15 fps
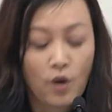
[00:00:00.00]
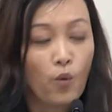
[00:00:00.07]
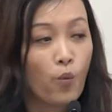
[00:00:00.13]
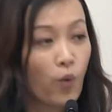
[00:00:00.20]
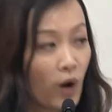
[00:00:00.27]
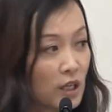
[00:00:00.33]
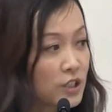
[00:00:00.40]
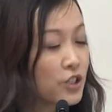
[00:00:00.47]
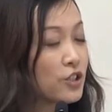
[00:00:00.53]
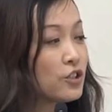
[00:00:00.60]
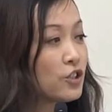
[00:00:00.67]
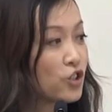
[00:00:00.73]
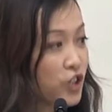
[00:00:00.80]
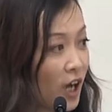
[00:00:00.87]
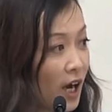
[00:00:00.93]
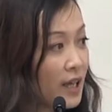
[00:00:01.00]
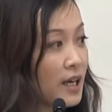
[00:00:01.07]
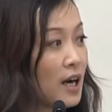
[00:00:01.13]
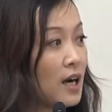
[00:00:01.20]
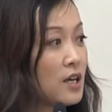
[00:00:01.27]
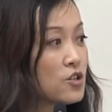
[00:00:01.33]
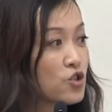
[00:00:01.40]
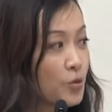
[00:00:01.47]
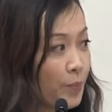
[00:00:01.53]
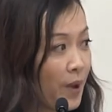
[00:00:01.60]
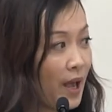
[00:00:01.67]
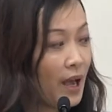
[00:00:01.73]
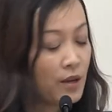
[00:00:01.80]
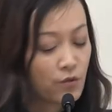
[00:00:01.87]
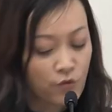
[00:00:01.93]
Washington, China,
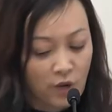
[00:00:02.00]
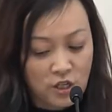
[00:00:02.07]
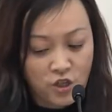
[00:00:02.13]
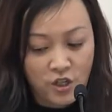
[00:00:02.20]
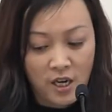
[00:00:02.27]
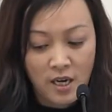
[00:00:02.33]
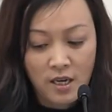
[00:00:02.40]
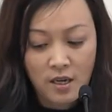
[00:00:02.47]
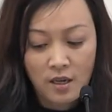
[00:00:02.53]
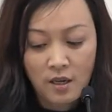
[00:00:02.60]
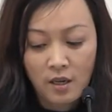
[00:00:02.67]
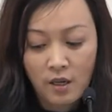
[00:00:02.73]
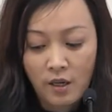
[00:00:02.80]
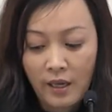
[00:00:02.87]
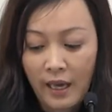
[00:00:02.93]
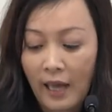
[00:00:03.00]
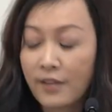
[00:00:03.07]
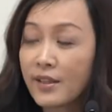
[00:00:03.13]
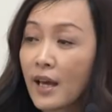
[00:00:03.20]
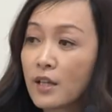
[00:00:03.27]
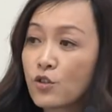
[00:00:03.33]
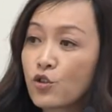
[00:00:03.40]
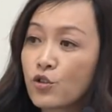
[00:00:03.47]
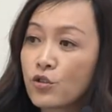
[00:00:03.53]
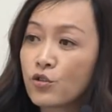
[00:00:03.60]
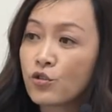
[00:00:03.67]
Japan, Russia, and that